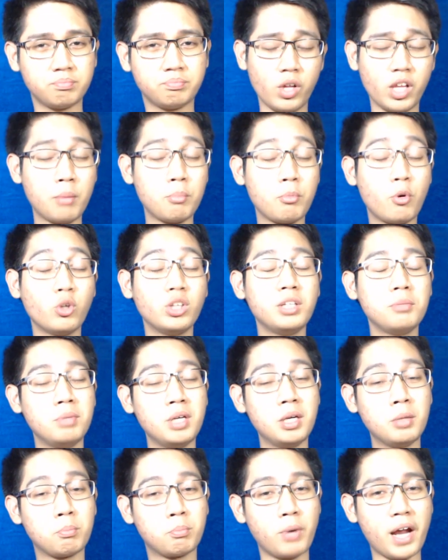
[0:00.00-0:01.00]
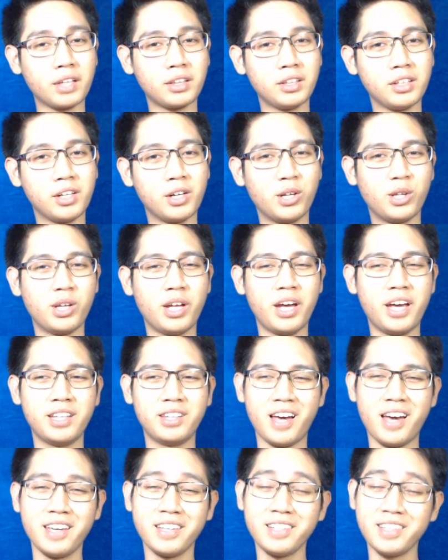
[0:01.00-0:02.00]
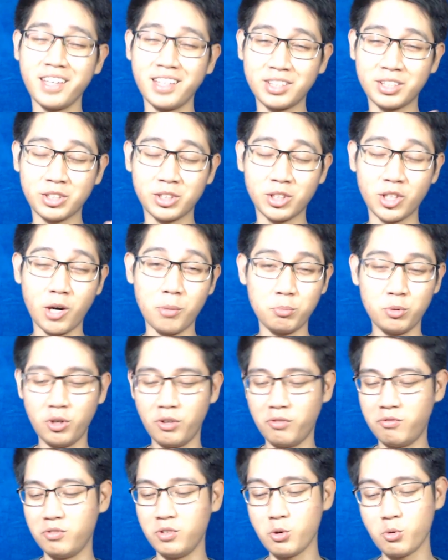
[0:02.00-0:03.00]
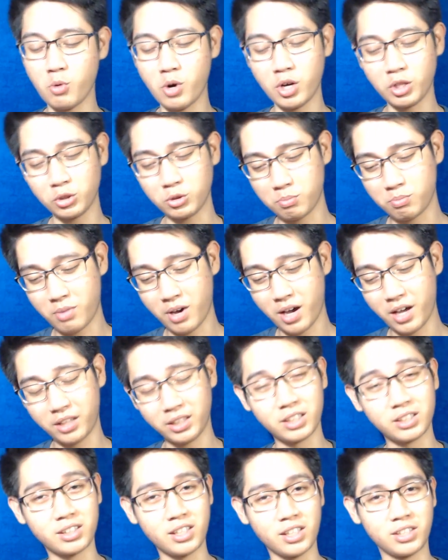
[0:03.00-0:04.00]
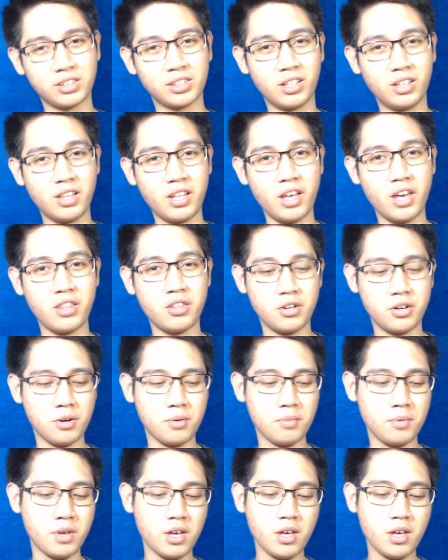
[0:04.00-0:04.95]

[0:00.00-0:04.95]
Well, I'm only being practical and I can't stop you if you want to buy the Tuscan Leather.